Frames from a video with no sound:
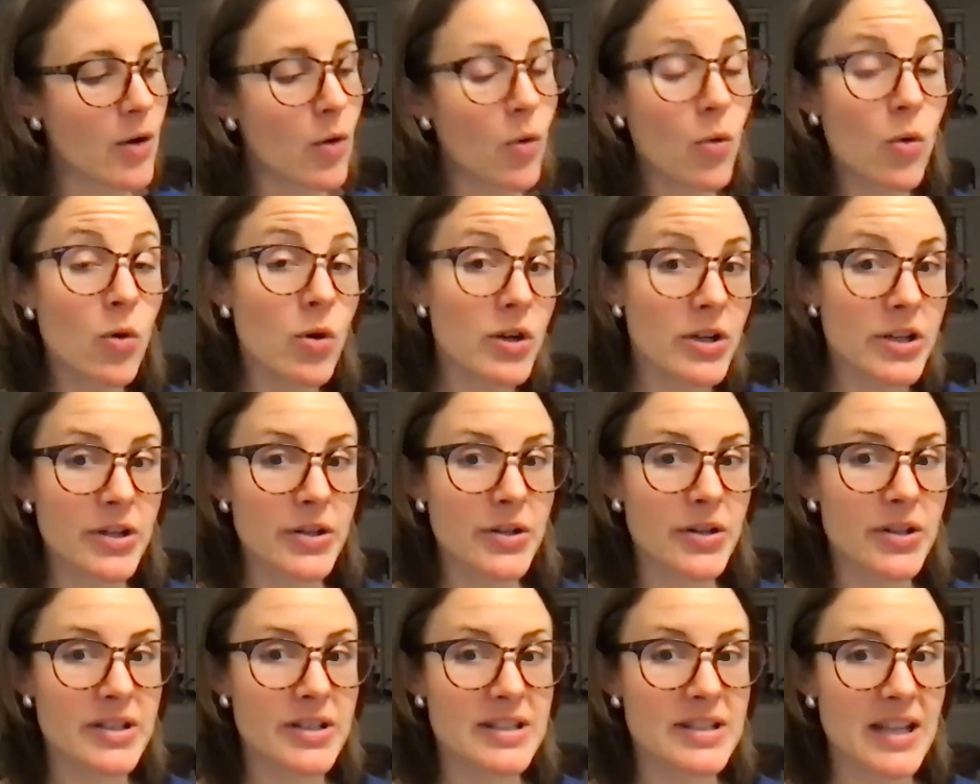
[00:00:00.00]
Or
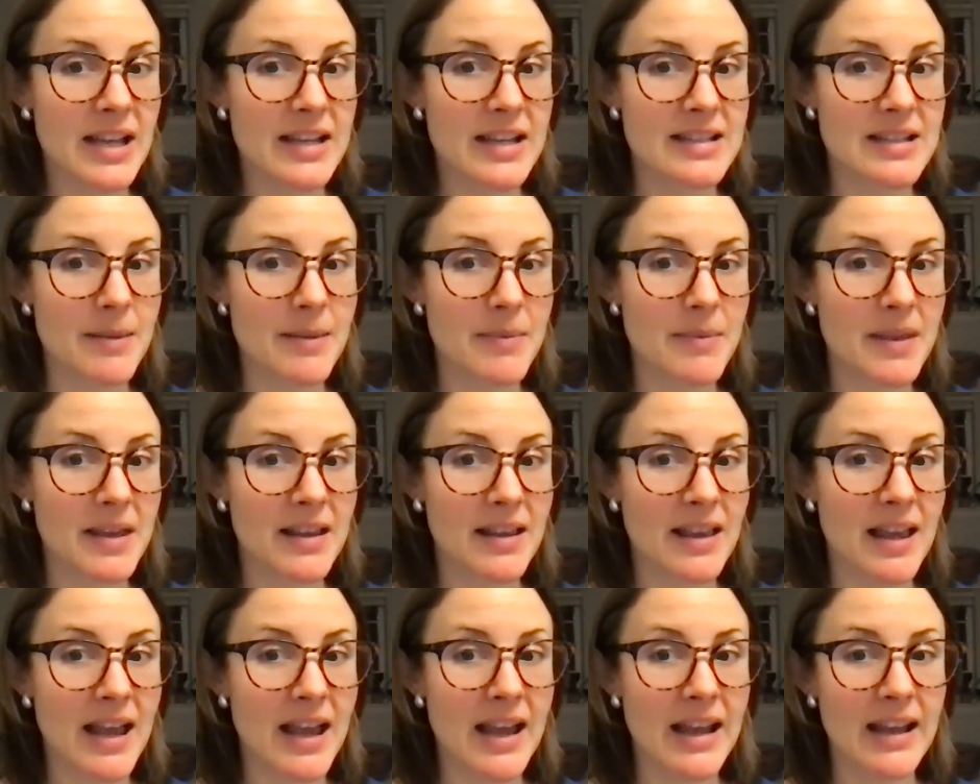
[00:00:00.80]
you could say
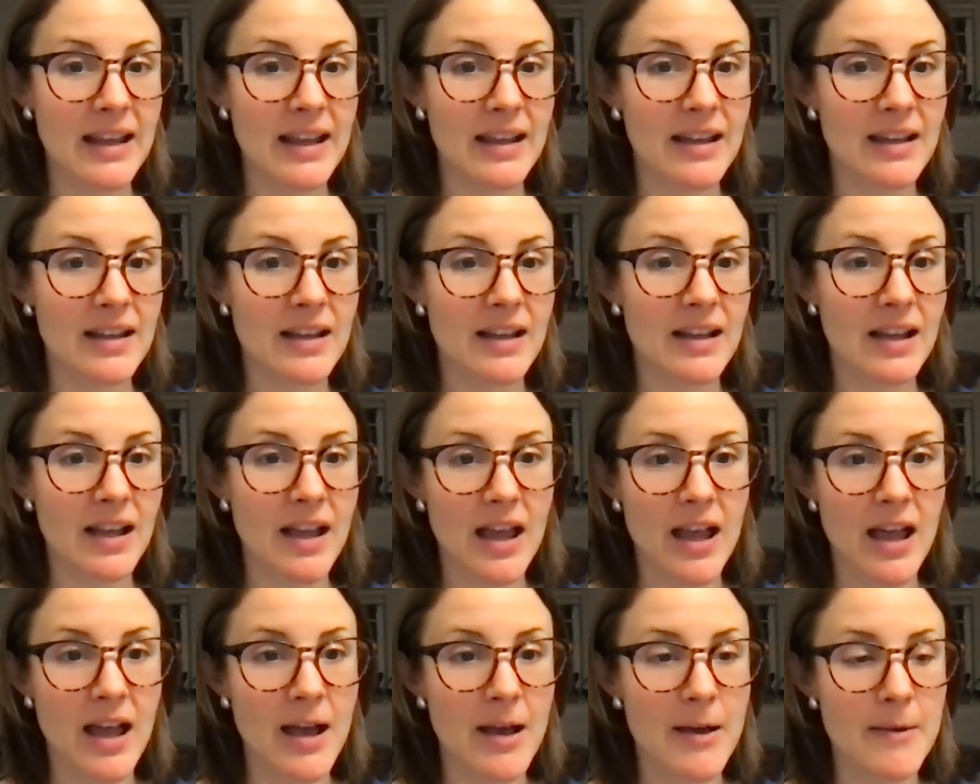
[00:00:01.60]
something like,
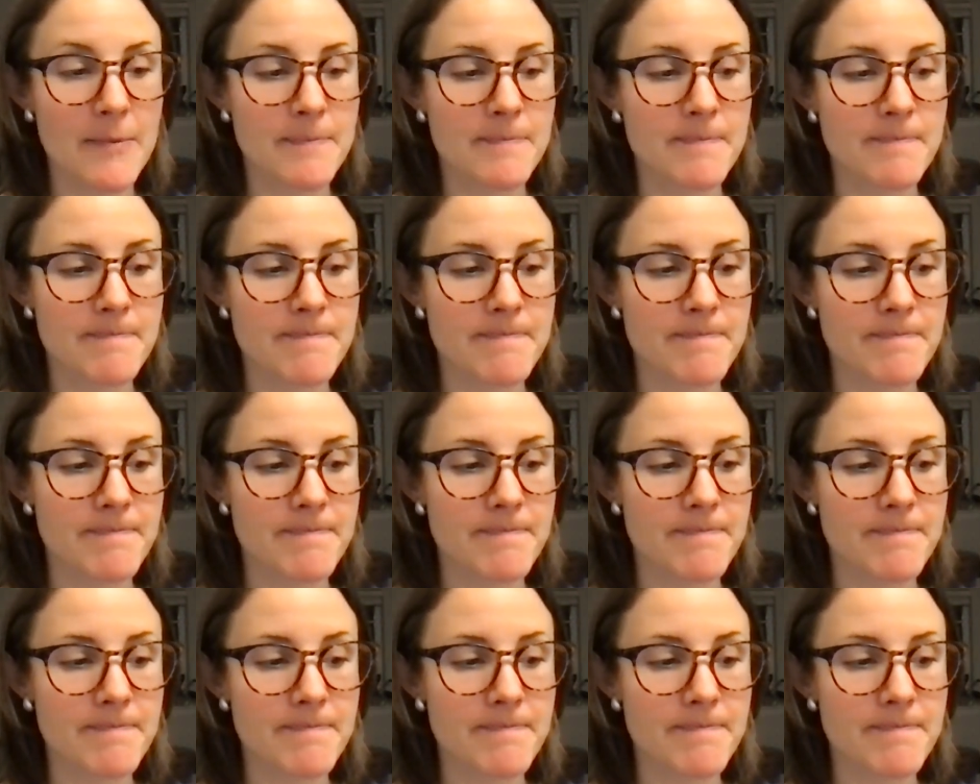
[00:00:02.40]
I